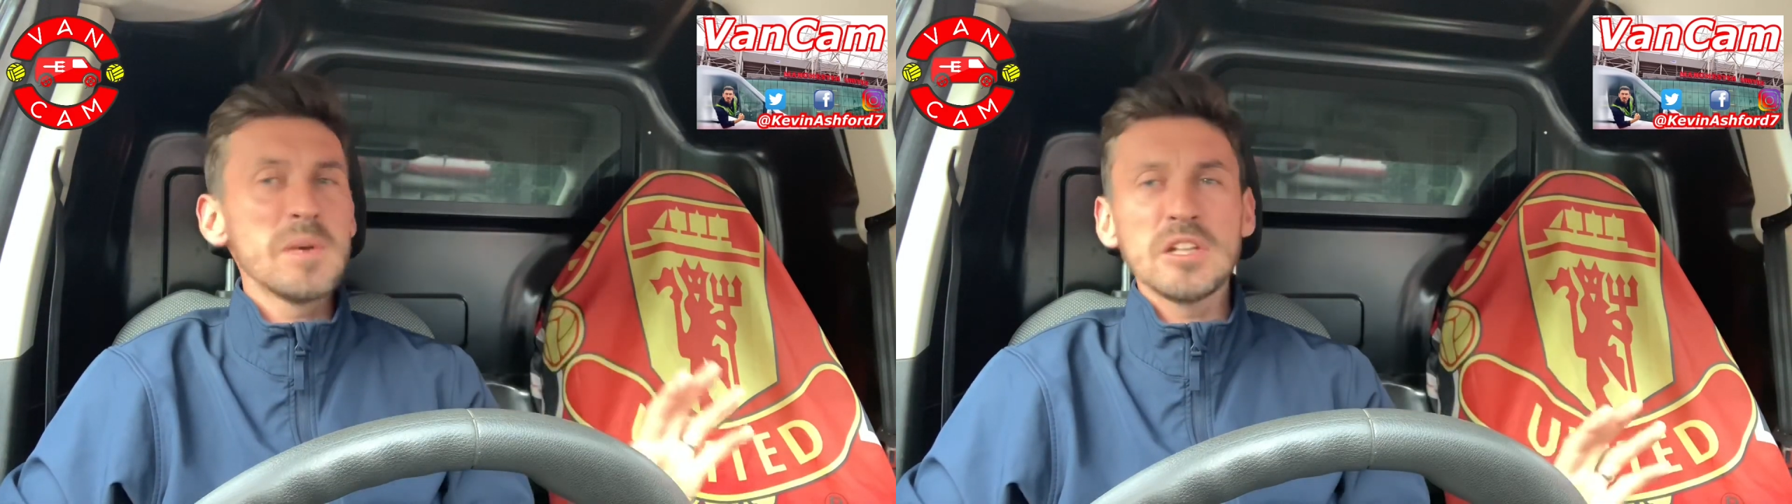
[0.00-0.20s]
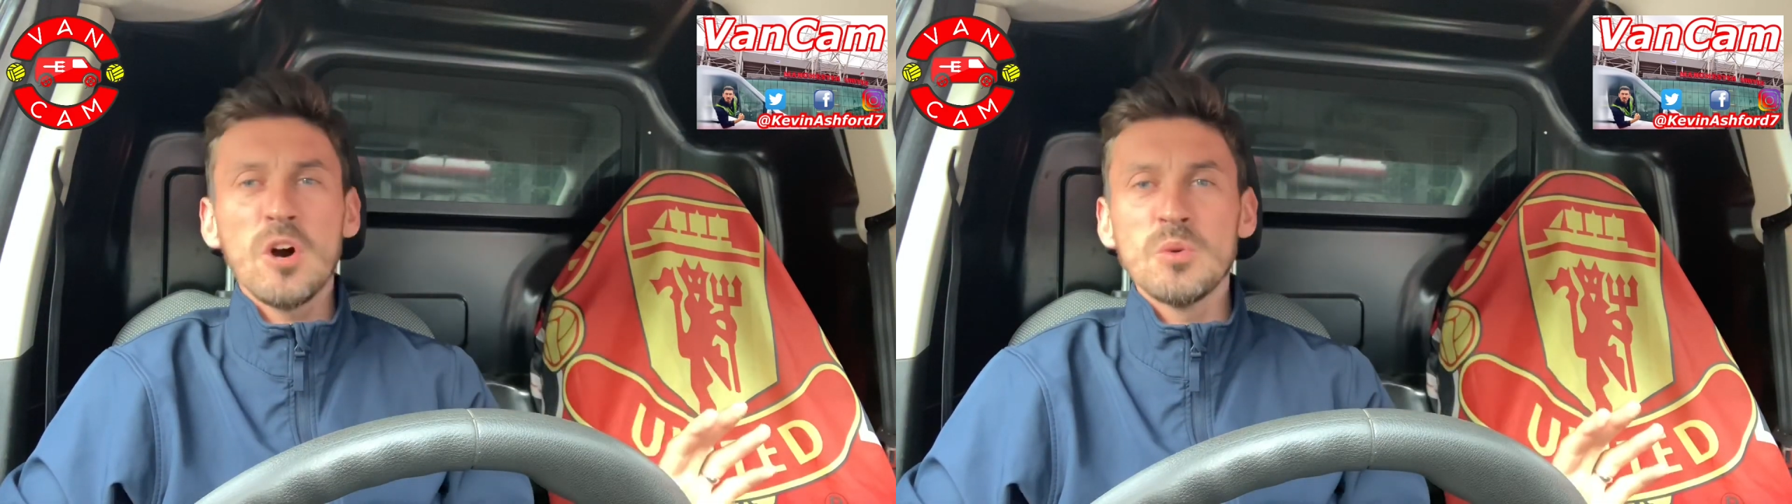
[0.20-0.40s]

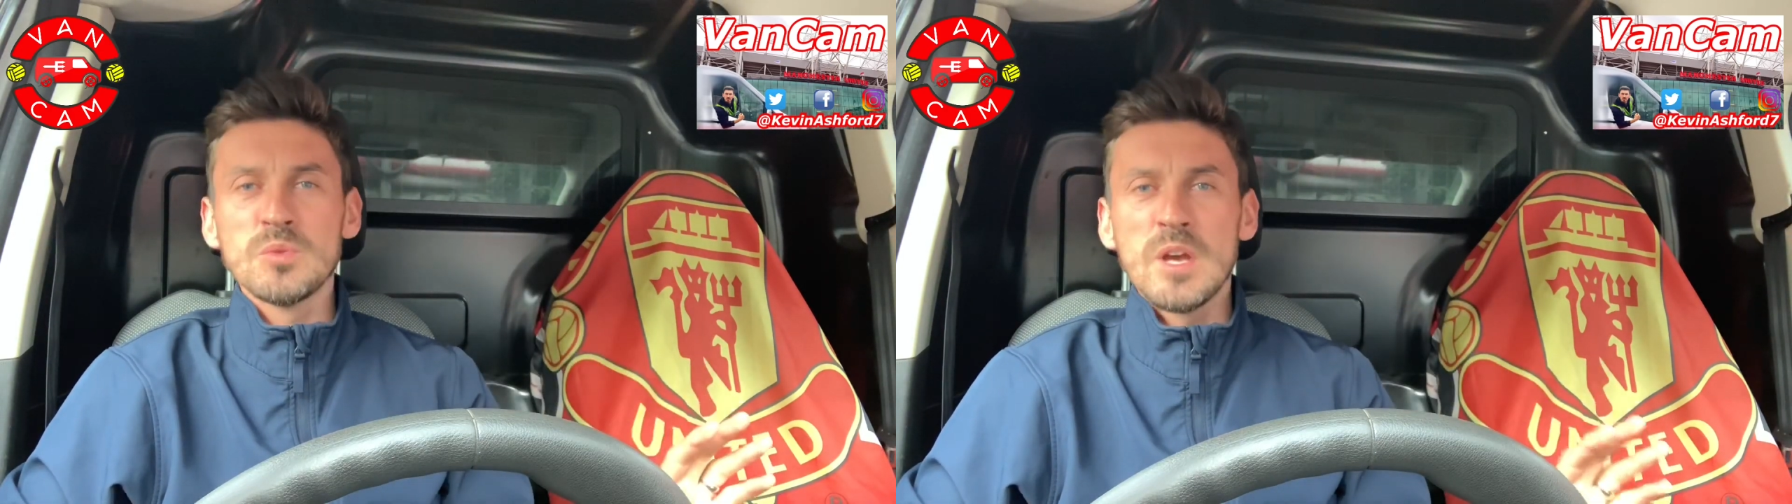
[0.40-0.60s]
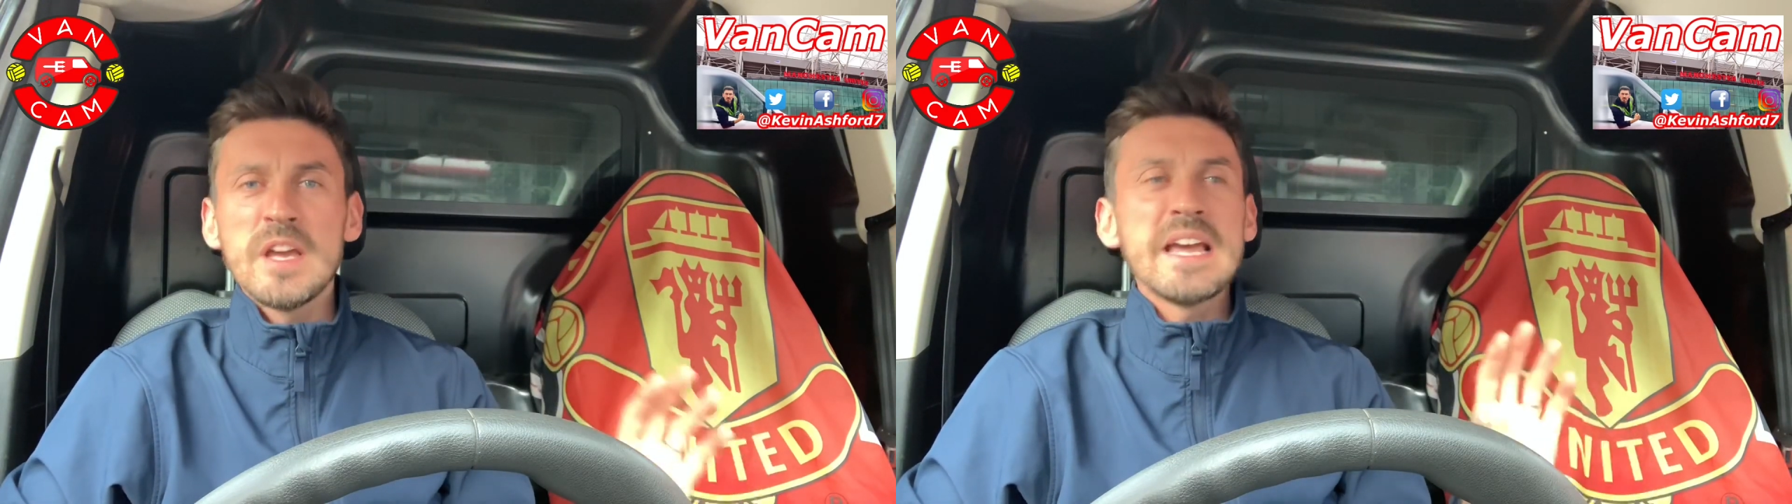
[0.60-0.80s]

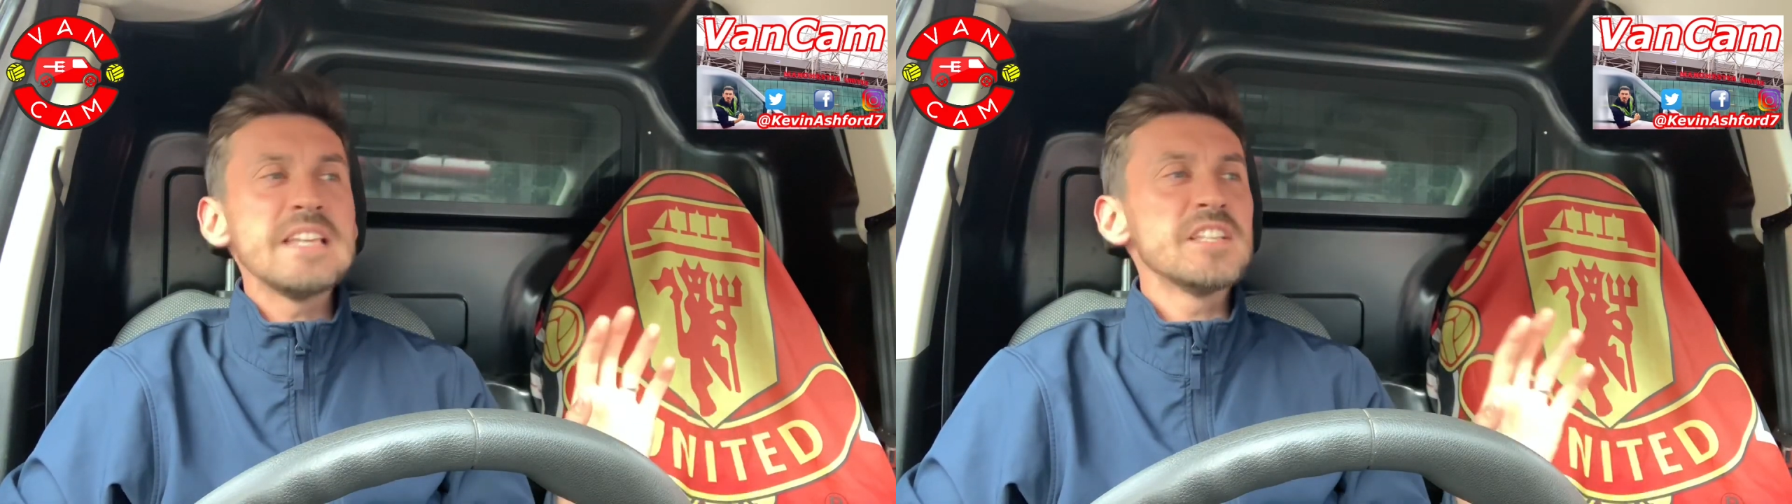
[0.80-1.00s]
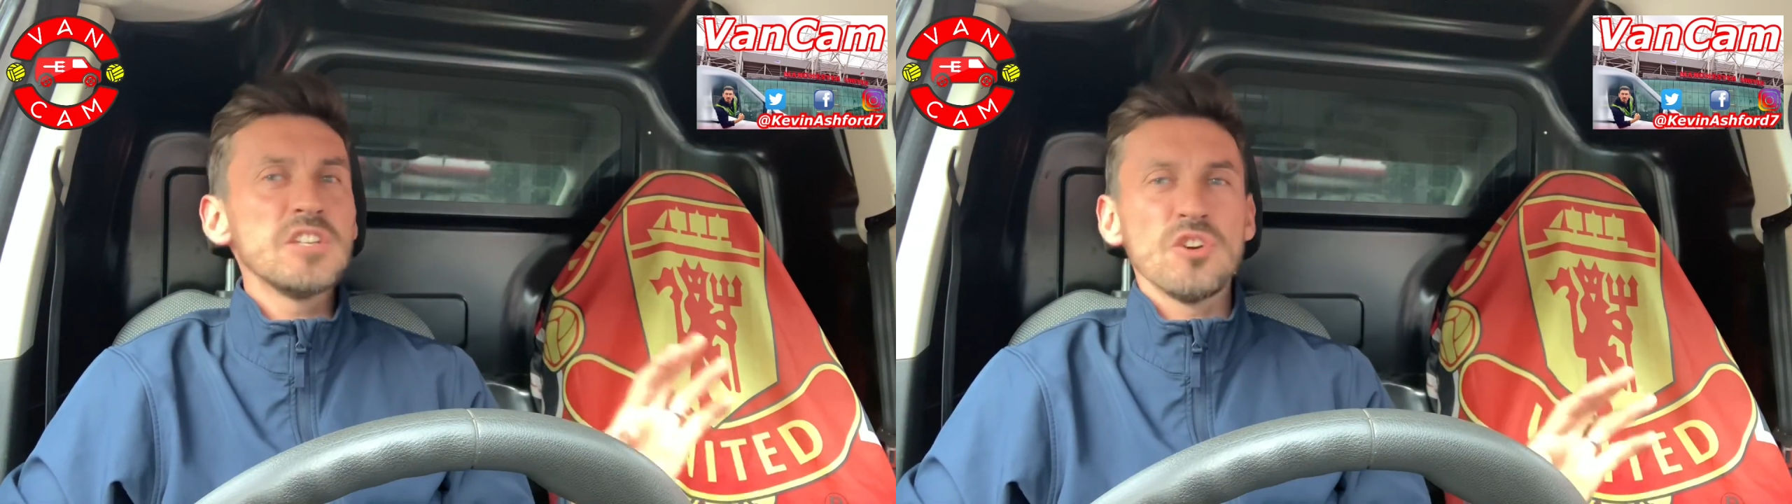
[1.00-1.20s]
alone.
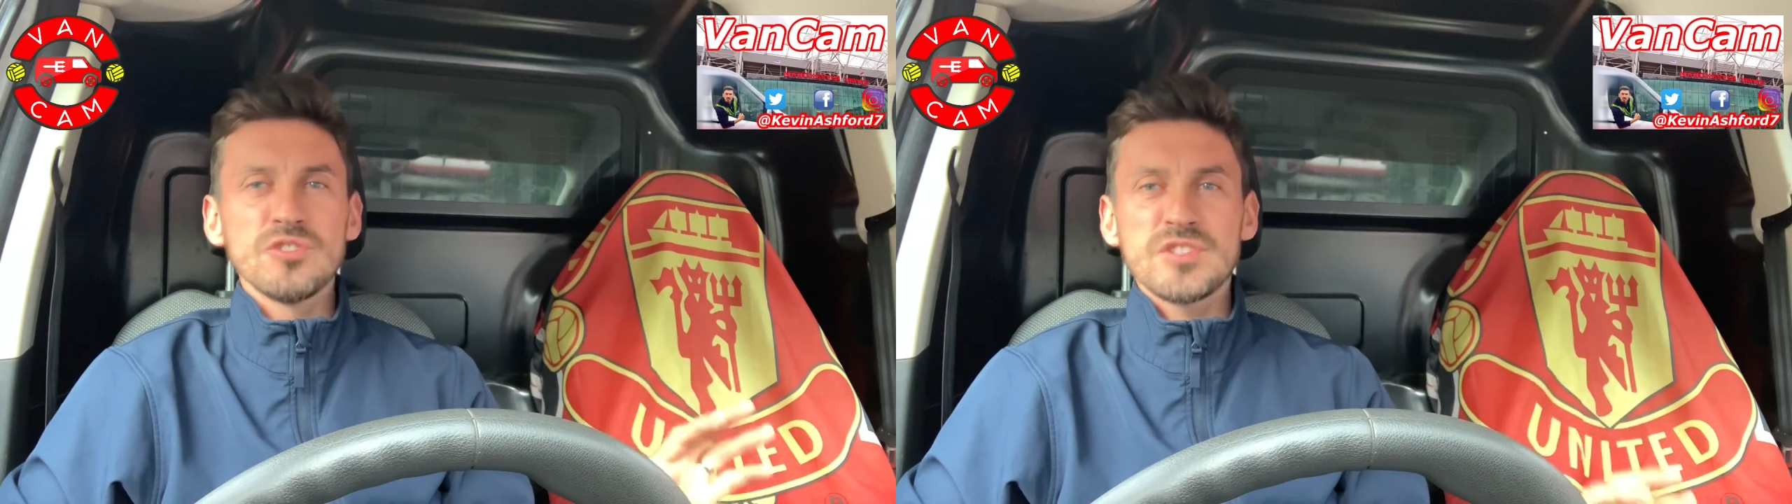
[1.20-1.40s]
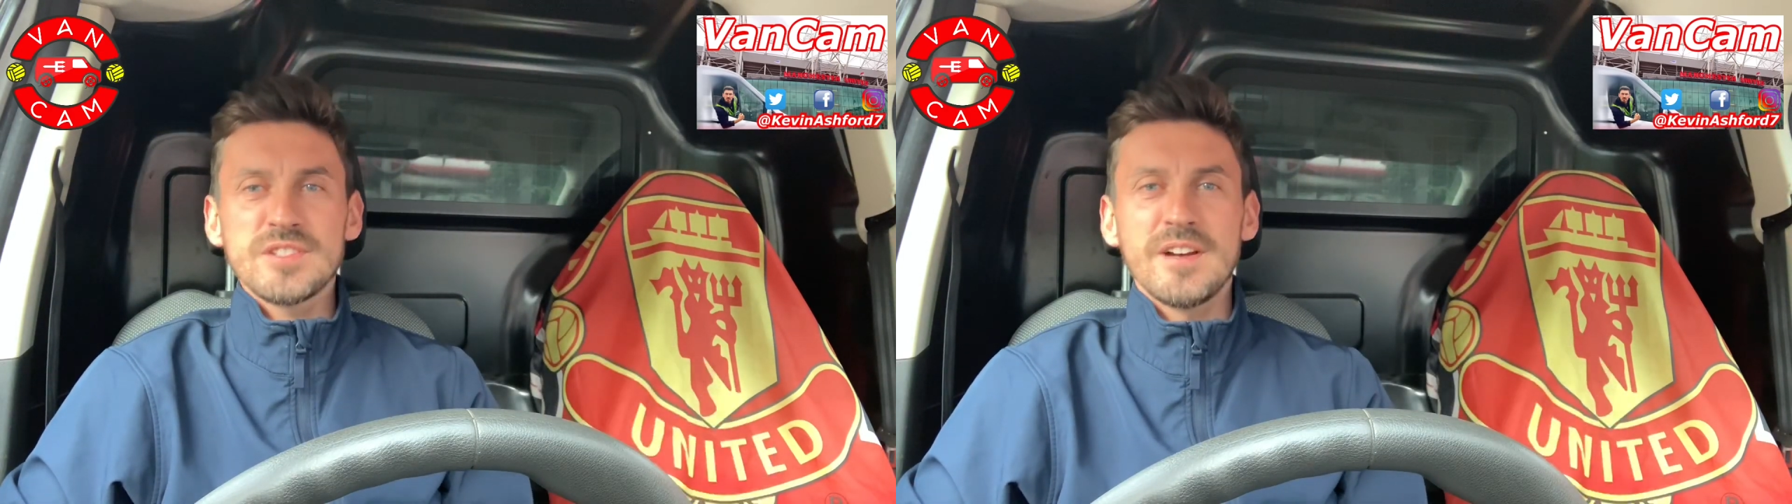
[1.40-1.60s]
He's a
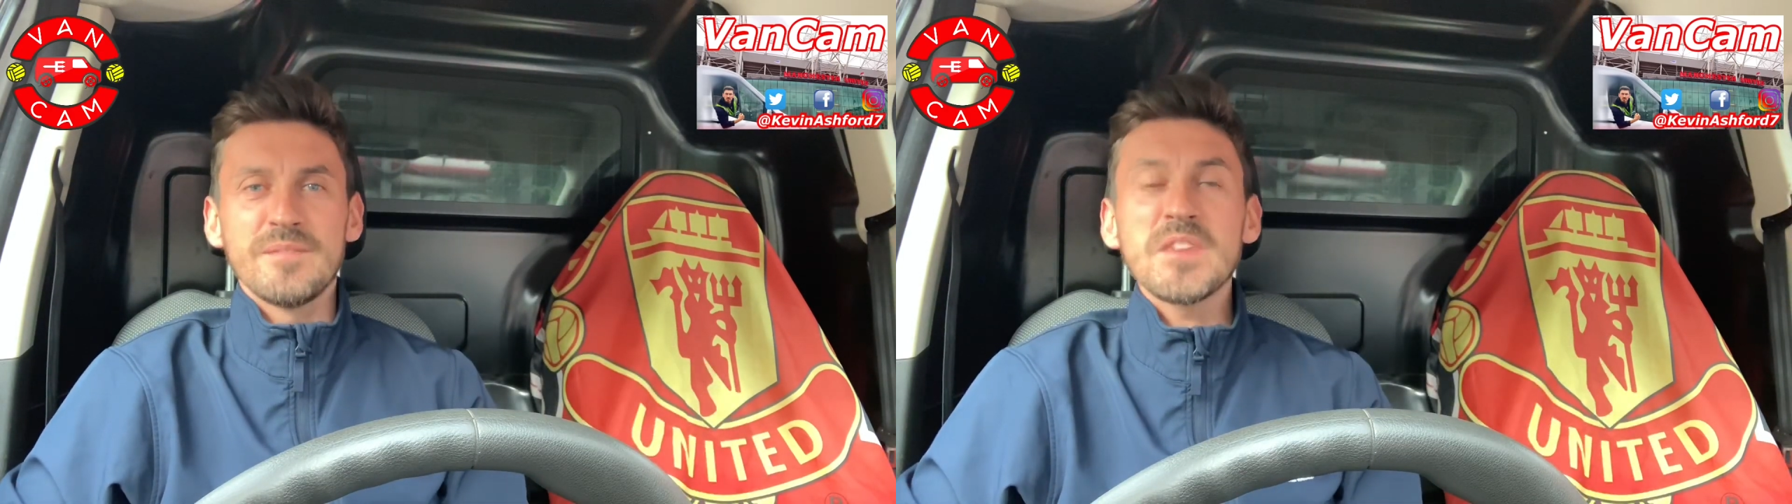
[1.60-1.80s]
youngster.